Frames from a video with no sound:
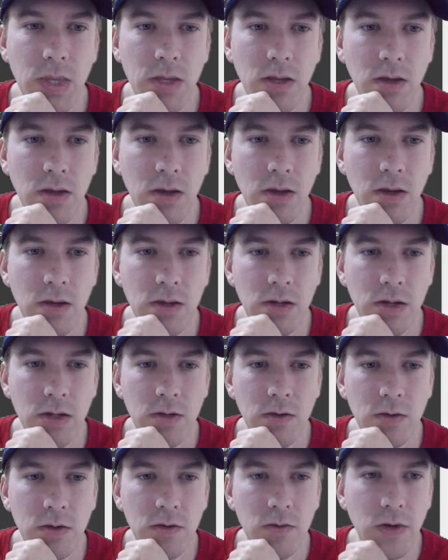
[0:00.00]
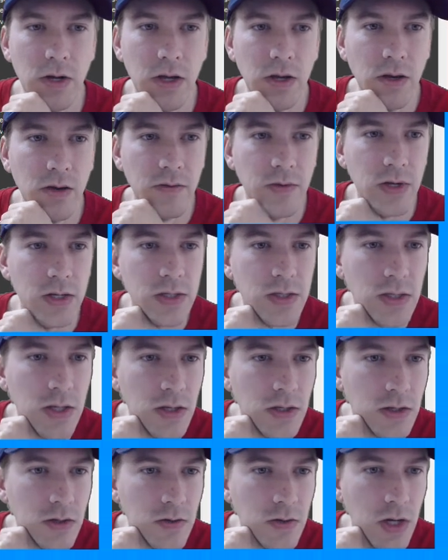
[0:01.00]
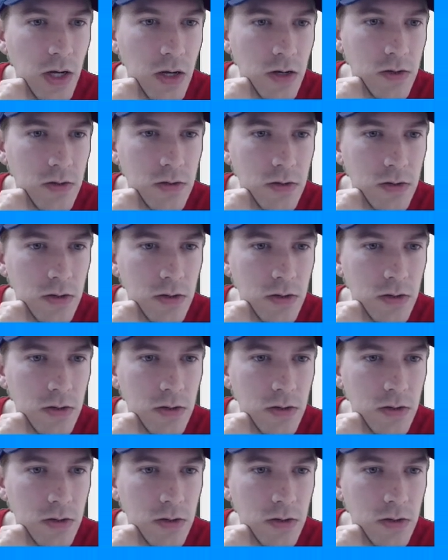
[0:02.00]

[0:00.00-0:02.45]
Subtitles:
And I don't know what I have that set to now.